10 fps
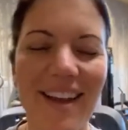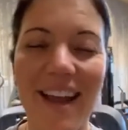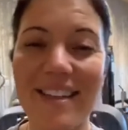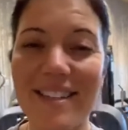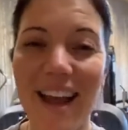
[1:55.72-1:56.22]

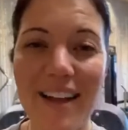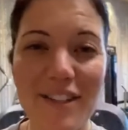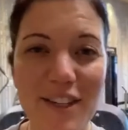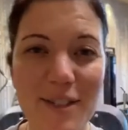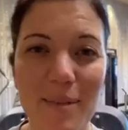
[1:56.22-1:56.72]
it's not
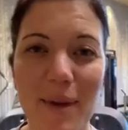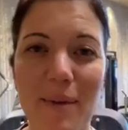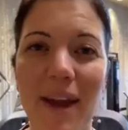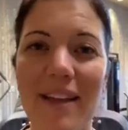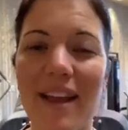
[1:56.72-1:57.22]
just me,
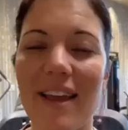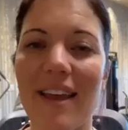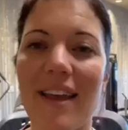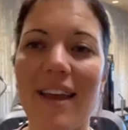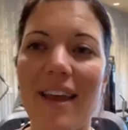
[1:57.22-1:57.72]
right? Like,
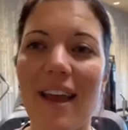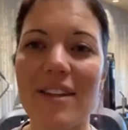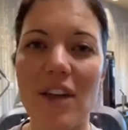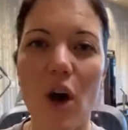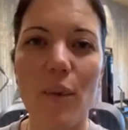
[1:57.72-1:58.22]

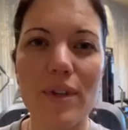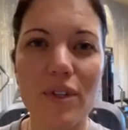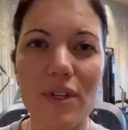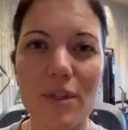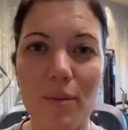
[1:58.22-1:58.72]
it's always
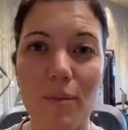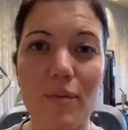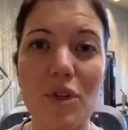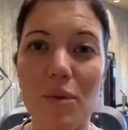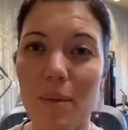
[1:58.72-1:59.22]
good
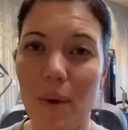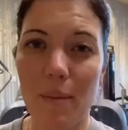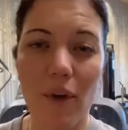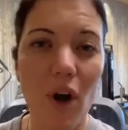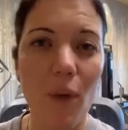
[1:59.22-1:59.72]
to
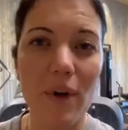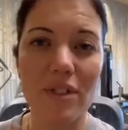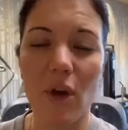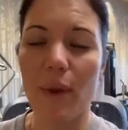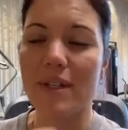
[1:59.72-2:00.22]
remember,
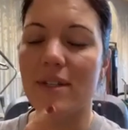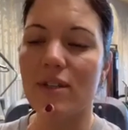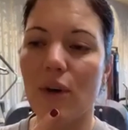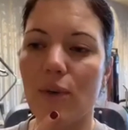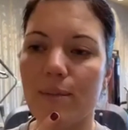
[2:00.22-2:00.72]
always, always. And
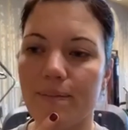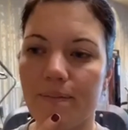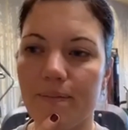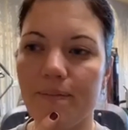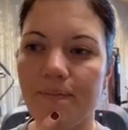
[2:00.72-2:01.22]
so,
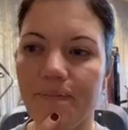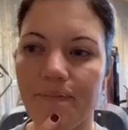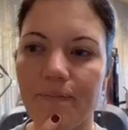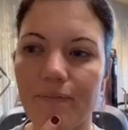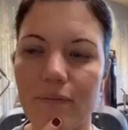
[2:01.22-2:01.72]

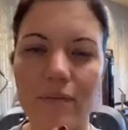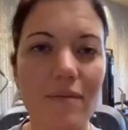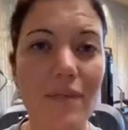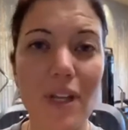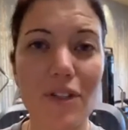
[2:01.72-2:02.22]

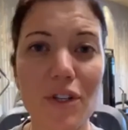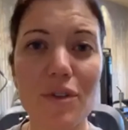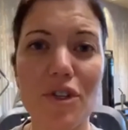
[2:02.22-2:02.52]
do you